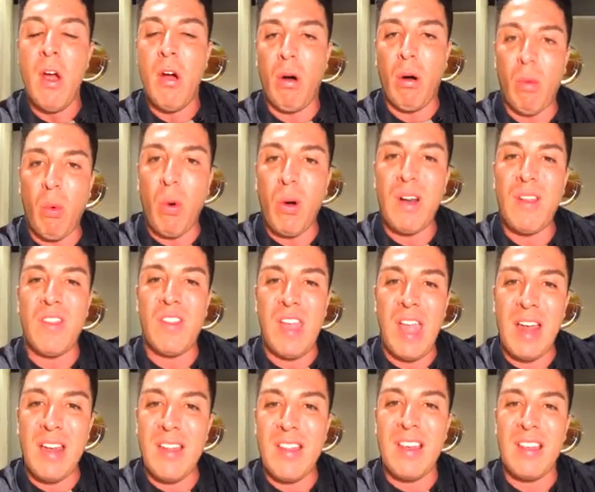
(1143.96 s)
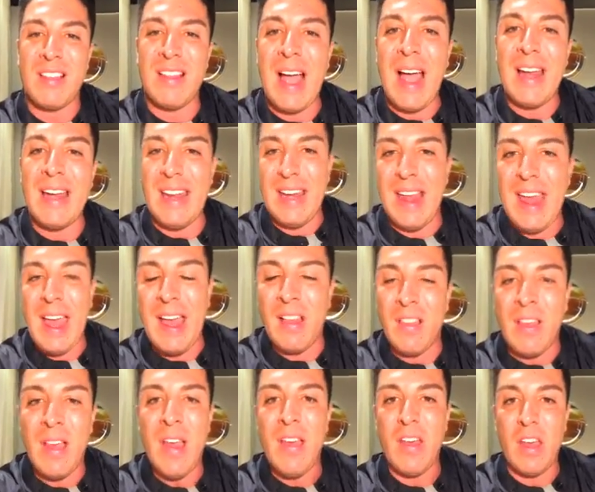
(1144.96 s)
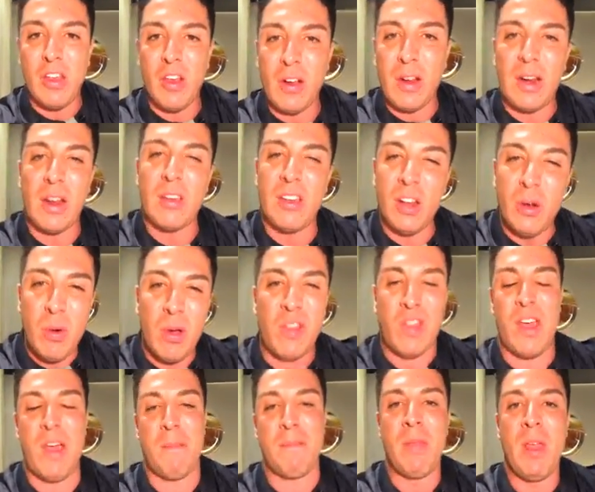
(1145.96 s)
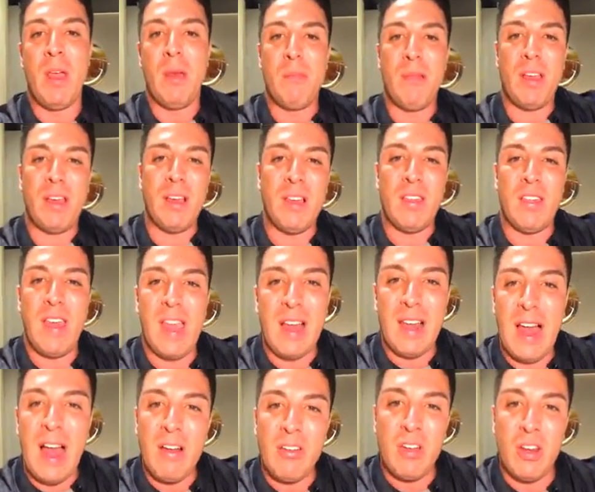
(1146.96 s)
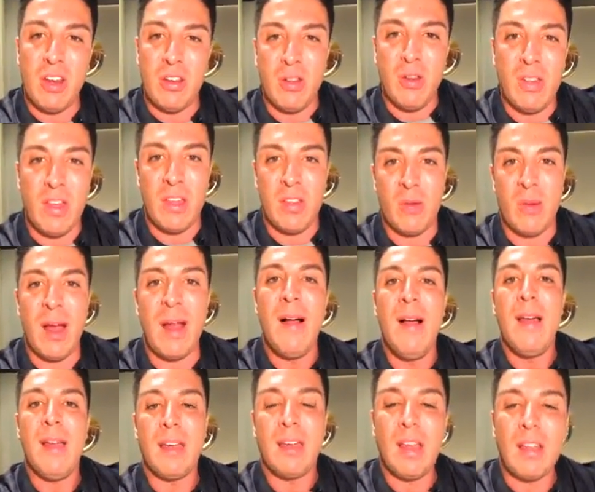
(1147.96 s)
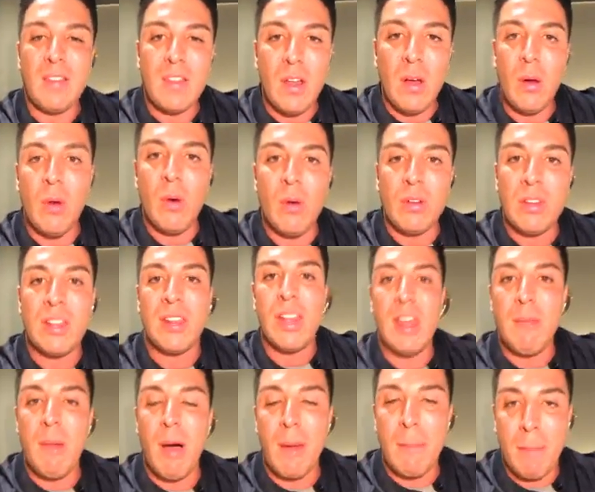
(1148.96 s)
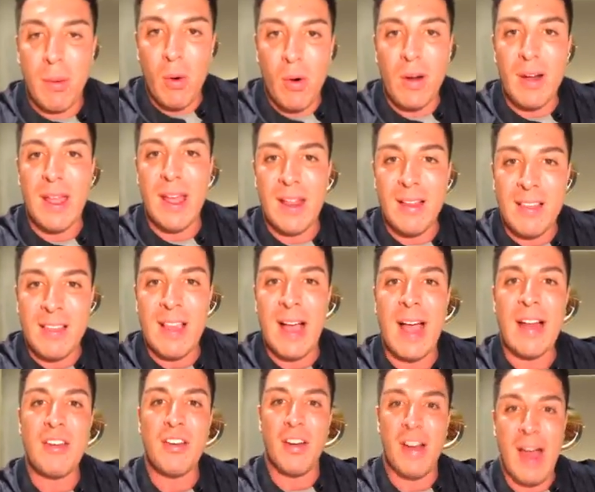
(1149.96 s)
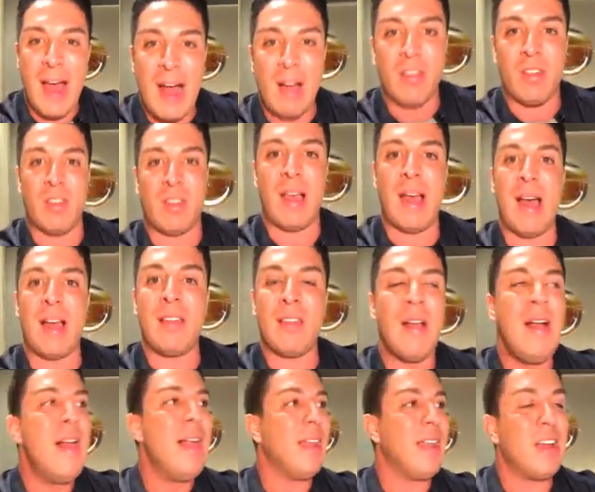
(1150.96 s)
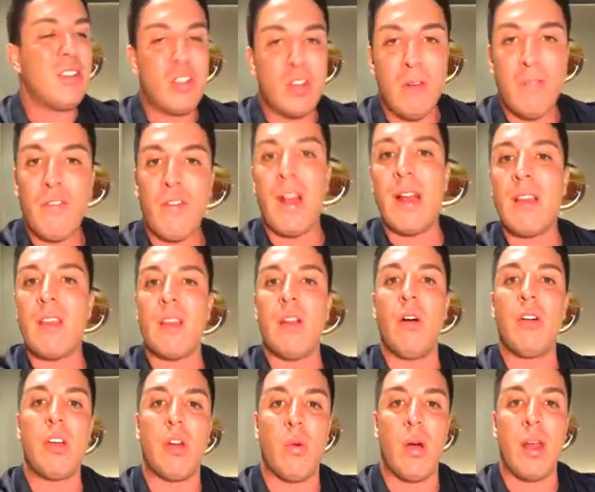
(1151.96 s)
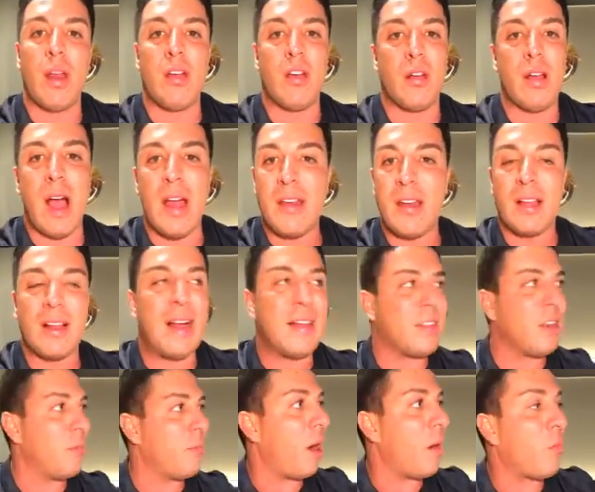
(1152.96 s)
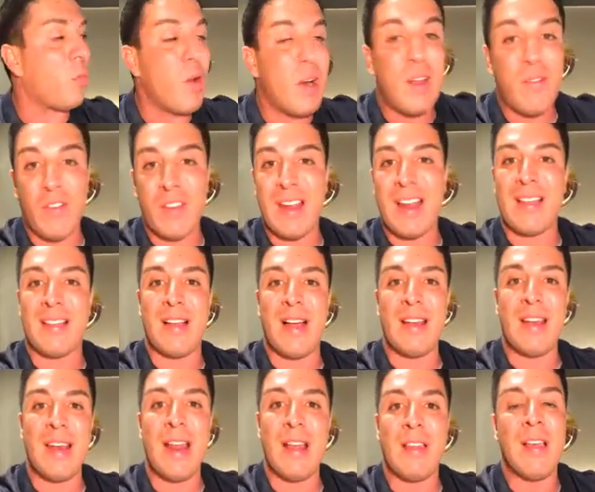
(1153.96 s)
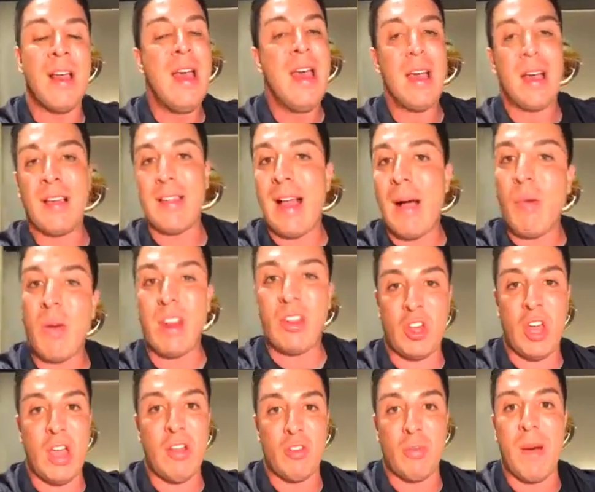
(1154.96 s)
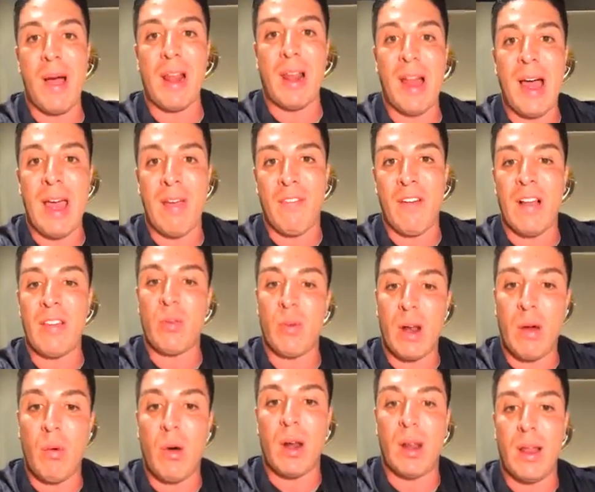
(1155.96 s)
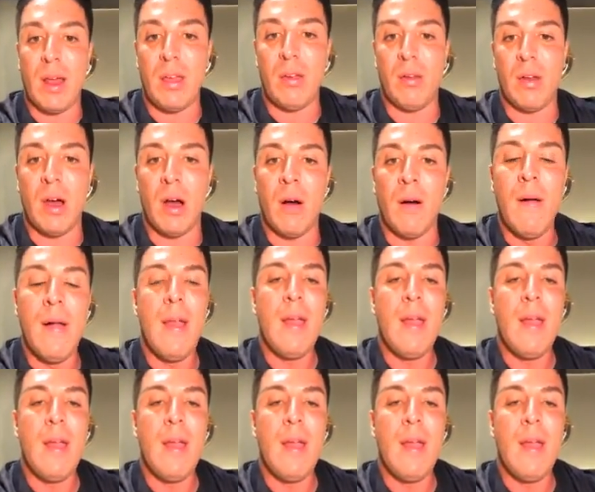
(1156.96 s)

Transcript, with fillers: or reward at the end of this 90 days that you're going to do with them because they allowed you to do this, right? Get the whole team on board inside your house, guys. Let your friends know you're running. You're not neglecting them. I'm running for the next 90 days because because I want to change my life. That's what I want to let you know.